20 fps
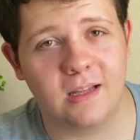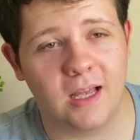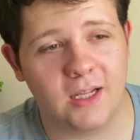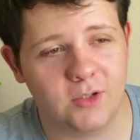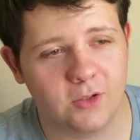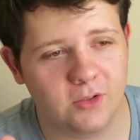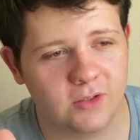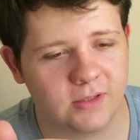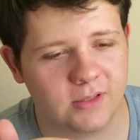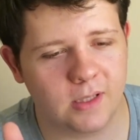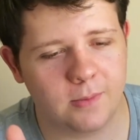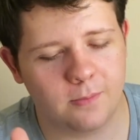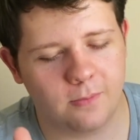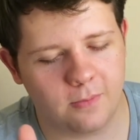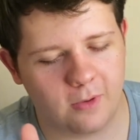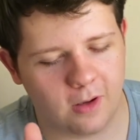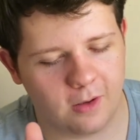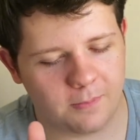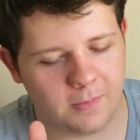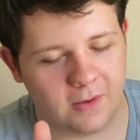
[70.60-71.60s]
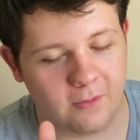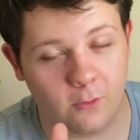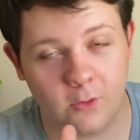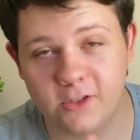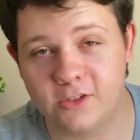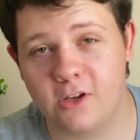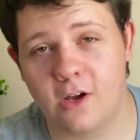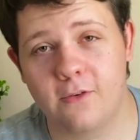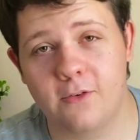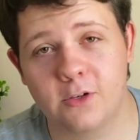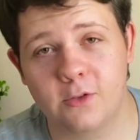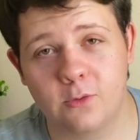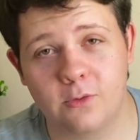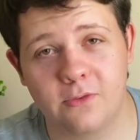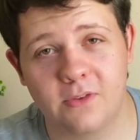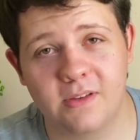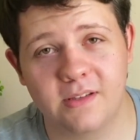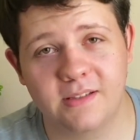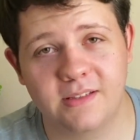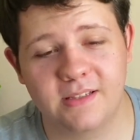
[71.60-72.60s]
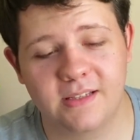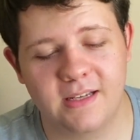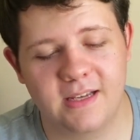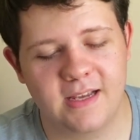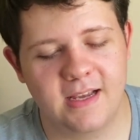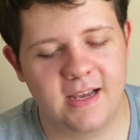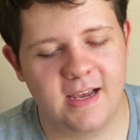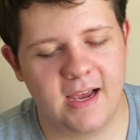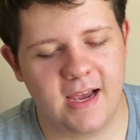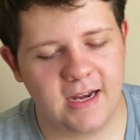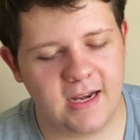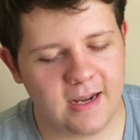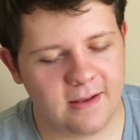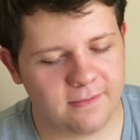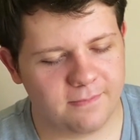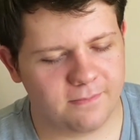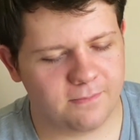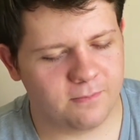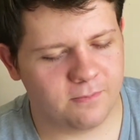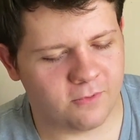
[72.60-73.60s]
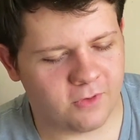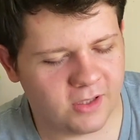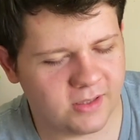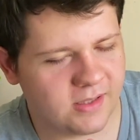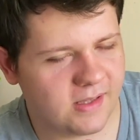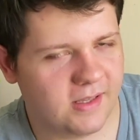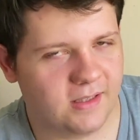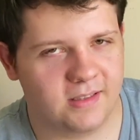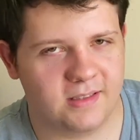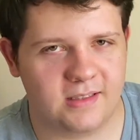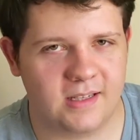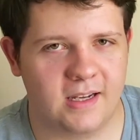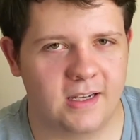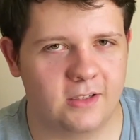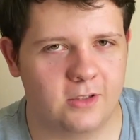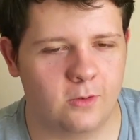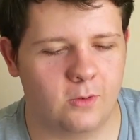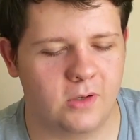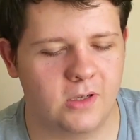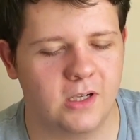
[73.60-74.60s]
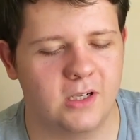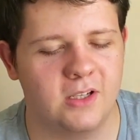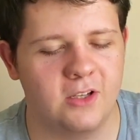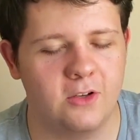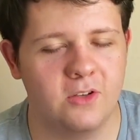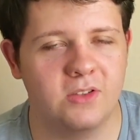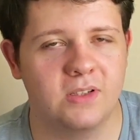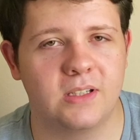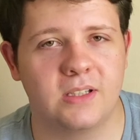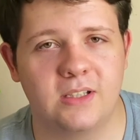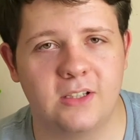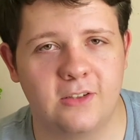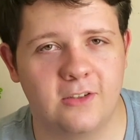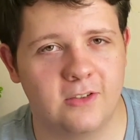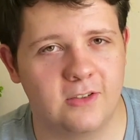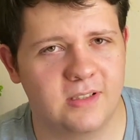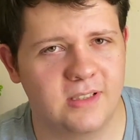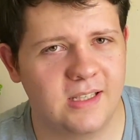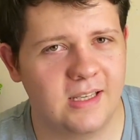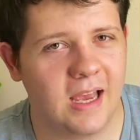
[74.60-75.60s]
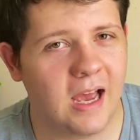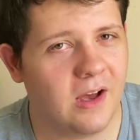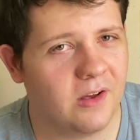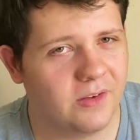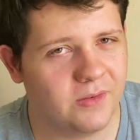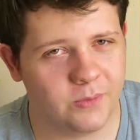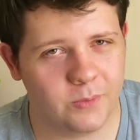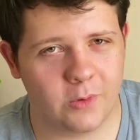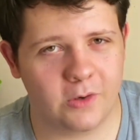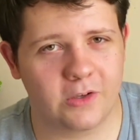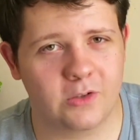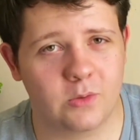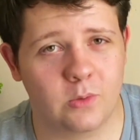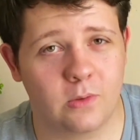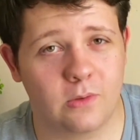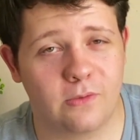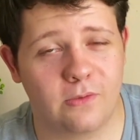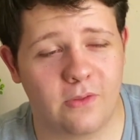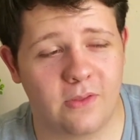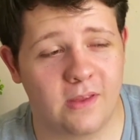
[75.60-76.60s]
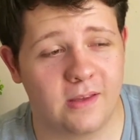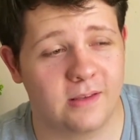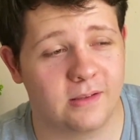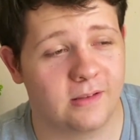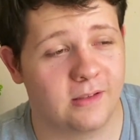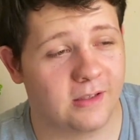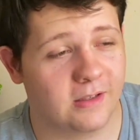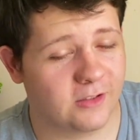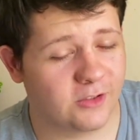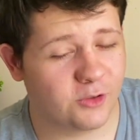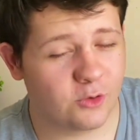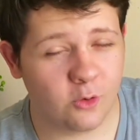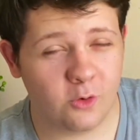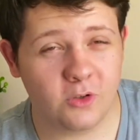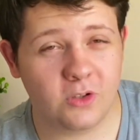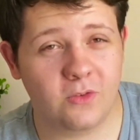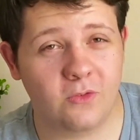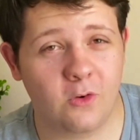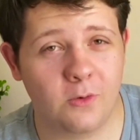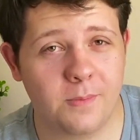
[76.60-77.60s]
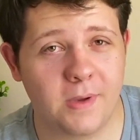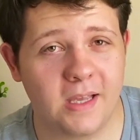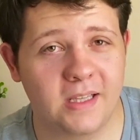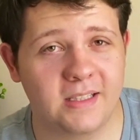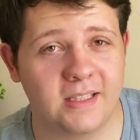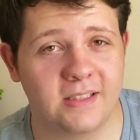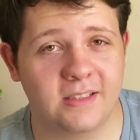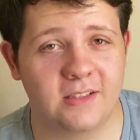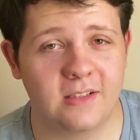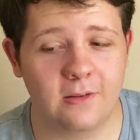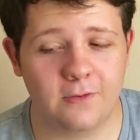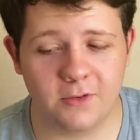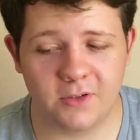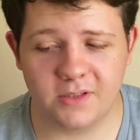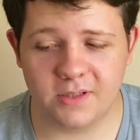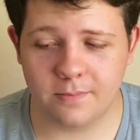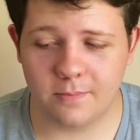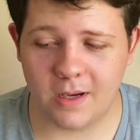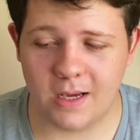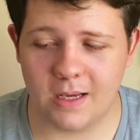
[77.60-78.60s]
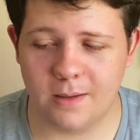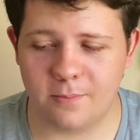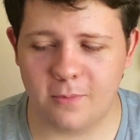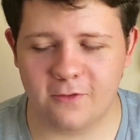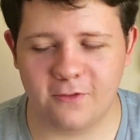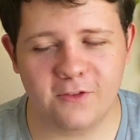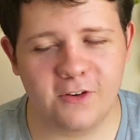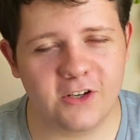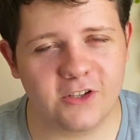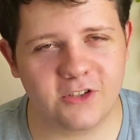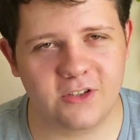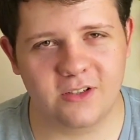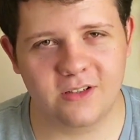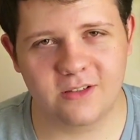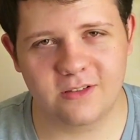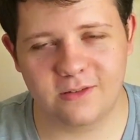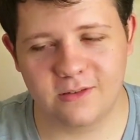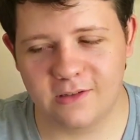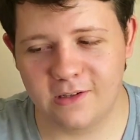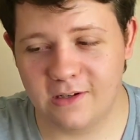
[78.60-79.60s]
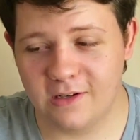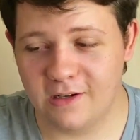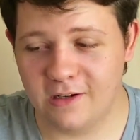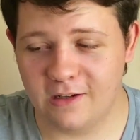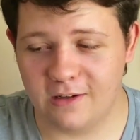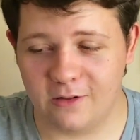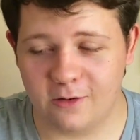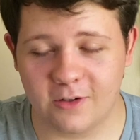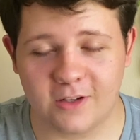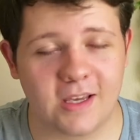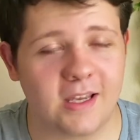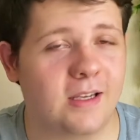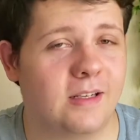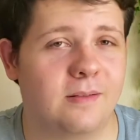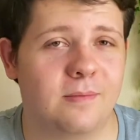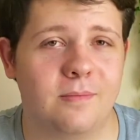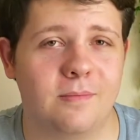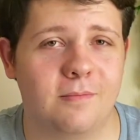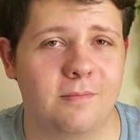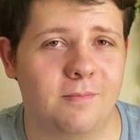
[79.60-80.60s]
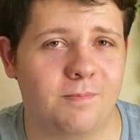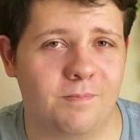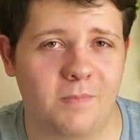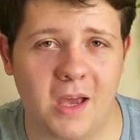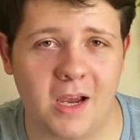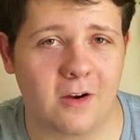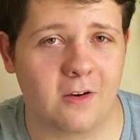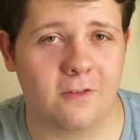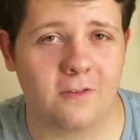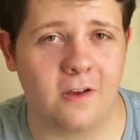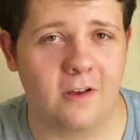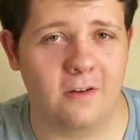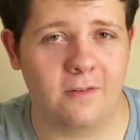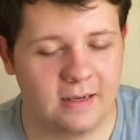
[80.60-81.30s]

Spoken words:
I do some of my voiceovers with this. And I've recently decided to why not use it to see how it works with the shorts format instead of using my professional looking microphone.